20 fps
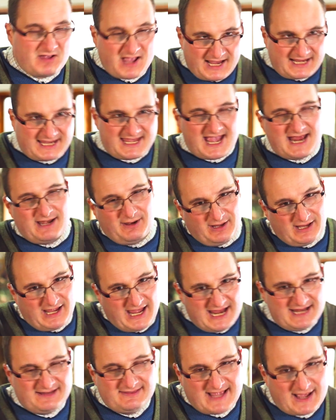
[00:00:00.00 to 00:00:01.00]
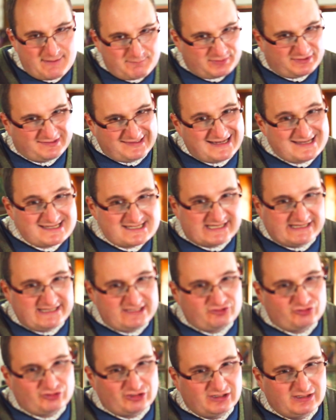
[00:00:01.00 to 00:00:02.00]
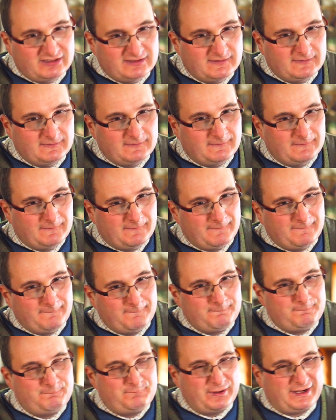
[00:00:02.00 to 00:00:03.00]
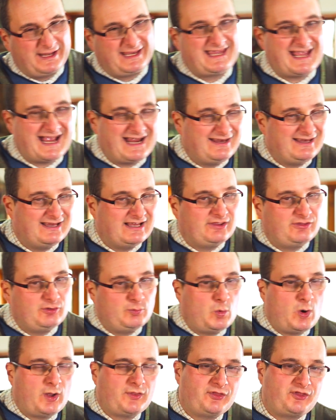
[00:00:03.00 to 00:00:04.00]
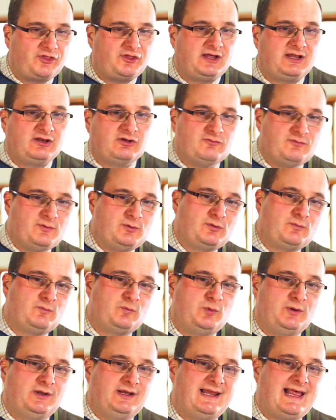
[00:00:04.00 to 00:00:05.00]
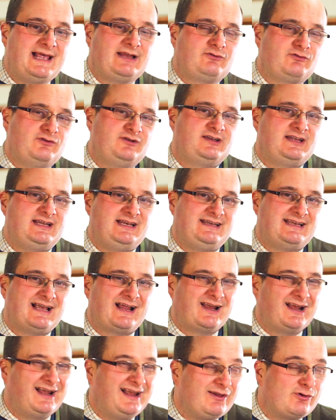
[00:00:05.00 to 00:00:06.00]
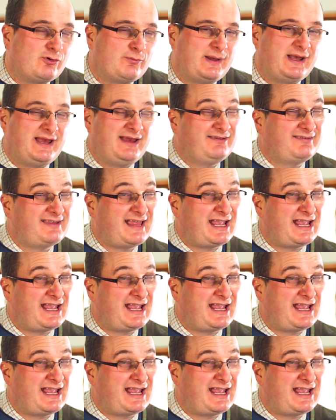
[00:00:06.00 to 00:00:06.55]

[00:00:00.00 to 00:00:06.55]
Again, in that percentage, but again, the one thing that lets Rozina down a little bit is